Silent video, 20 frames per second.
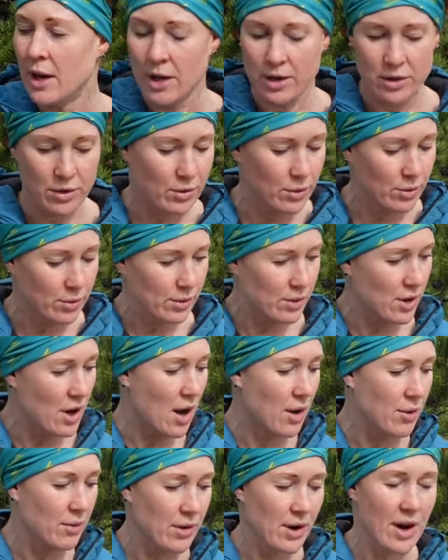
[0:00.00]
you'll
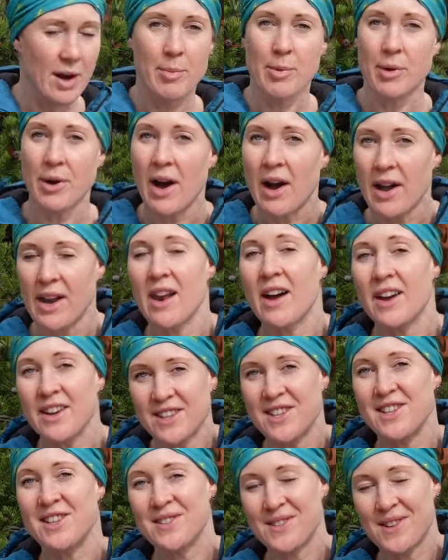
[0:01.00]
know that I like
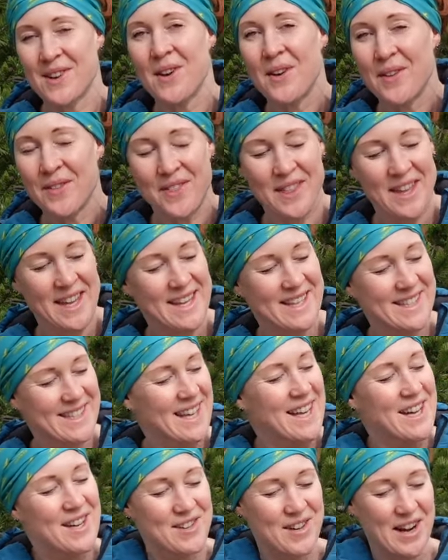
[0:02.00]
to use a lot of these
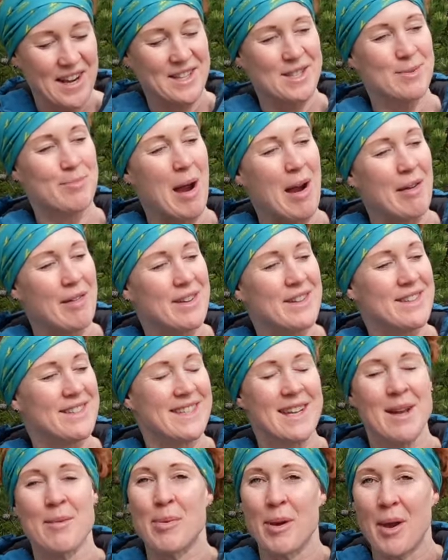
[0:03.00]
transparent
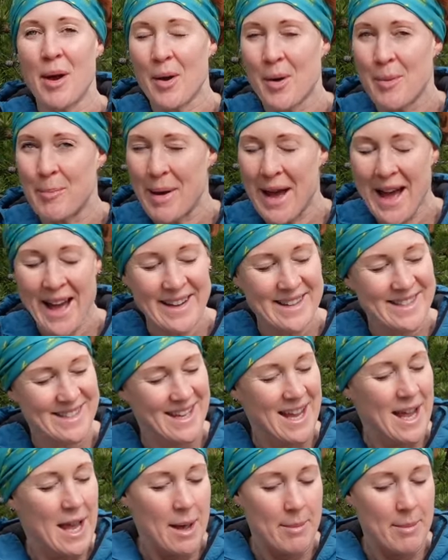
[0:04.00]
Ziploc bags